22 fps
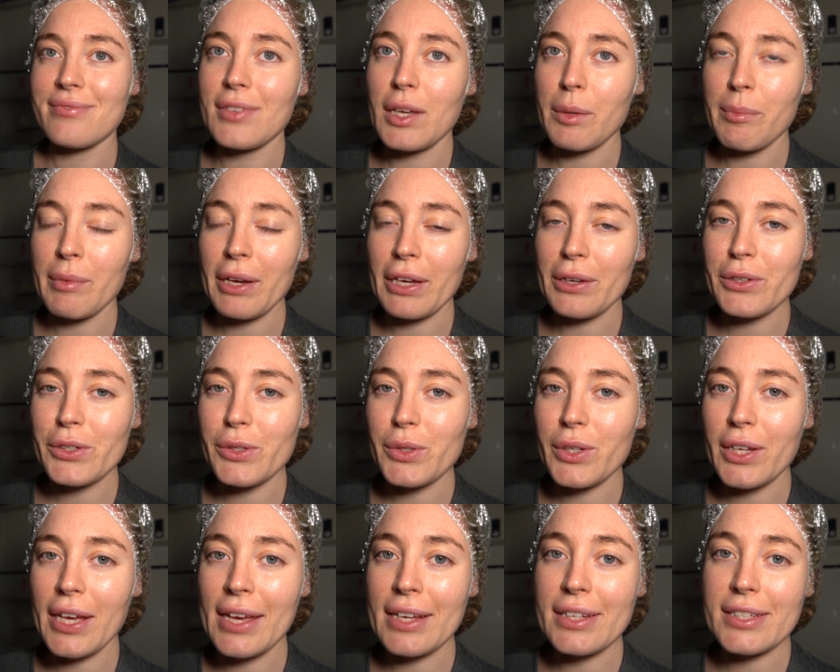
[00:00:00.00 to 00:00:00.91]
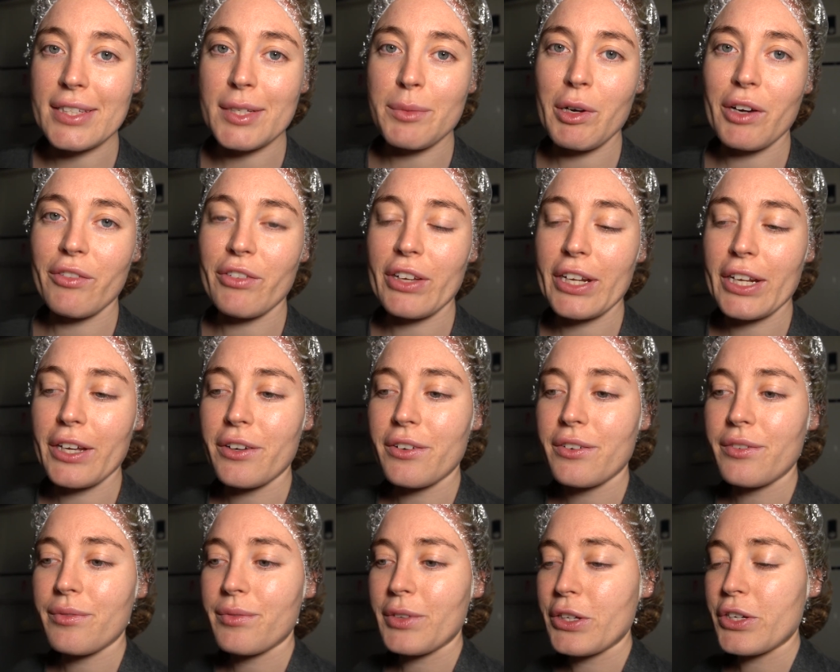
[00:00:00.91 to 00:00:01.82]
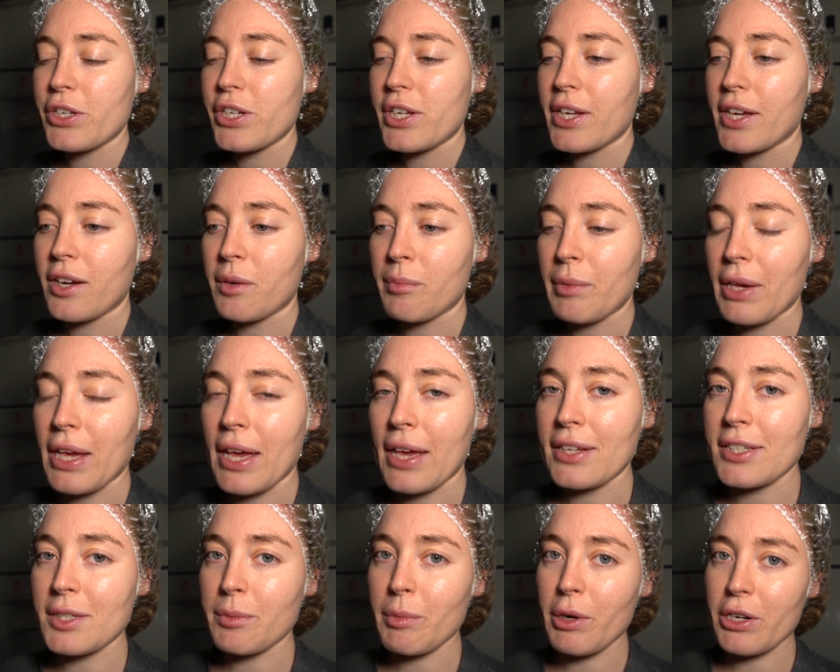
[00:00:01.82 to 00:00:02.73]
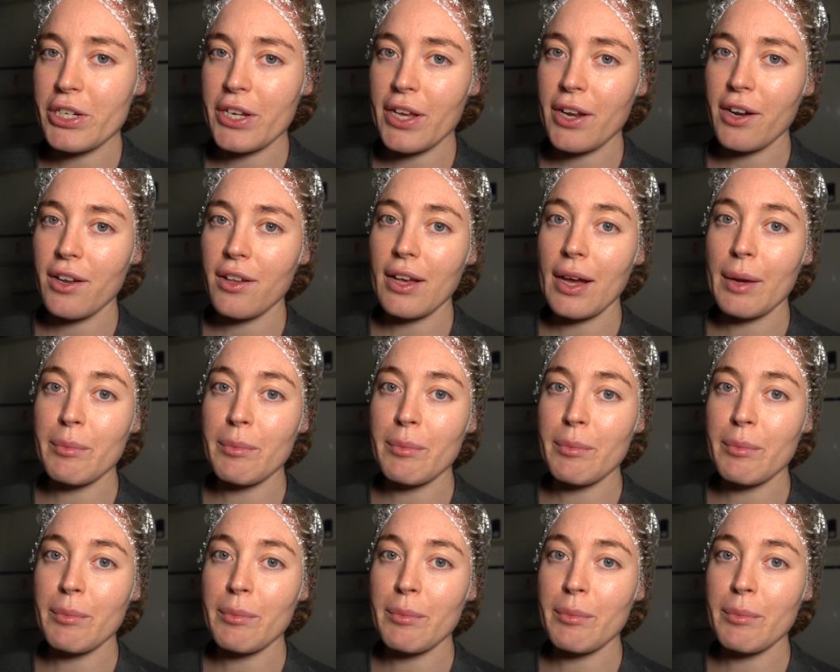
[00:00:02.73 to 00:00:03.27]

Not my usual ASMR video. Usually on my ASMR channel